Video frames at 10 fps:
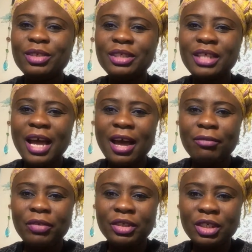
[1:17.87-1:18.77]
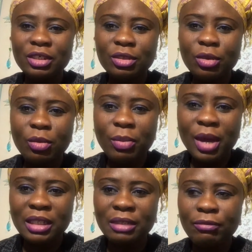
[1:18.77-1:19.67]
Those are feature
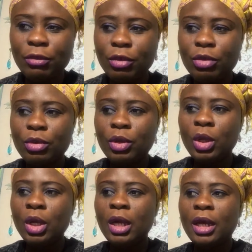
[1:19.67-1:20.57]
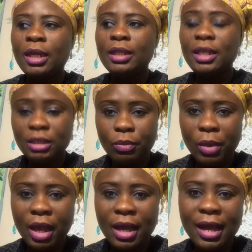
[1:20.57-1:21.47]
scopers for this
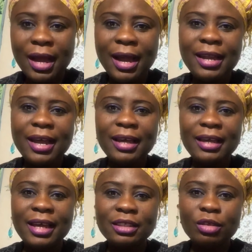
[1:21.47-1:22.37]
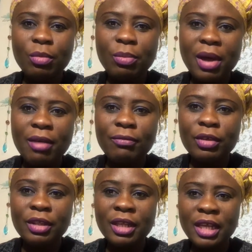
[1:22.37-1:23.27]
week, and our guest scoper
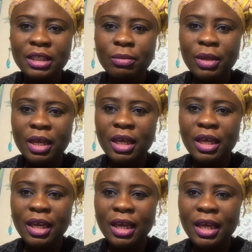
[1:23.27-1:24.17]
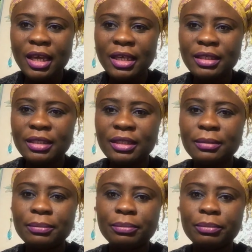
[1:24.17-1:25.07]
for next week
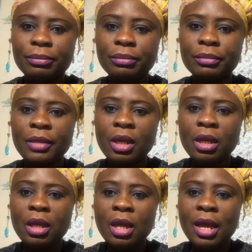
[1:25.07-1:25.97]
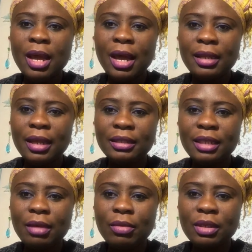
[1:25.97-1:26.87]
is
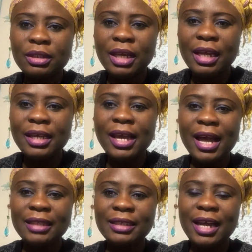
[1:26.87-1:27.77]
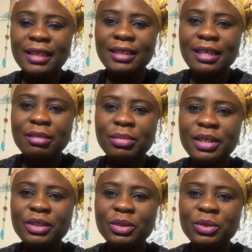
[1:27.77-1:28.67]
Enitan Story at I
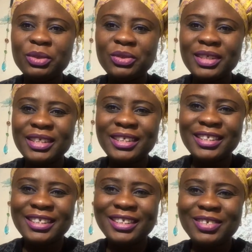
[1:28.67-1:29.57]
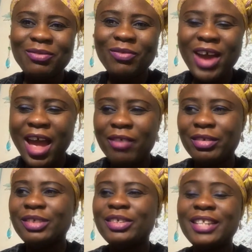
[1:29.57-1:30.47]
Celebrate You 365.
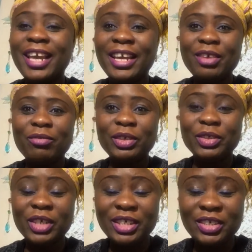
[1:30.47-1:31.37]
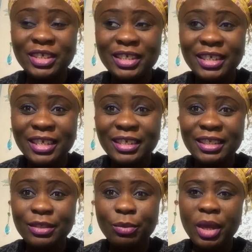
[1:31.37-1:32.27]
So thank you for joining us again
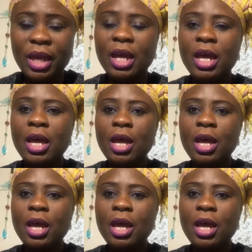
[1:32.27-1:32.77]
this week.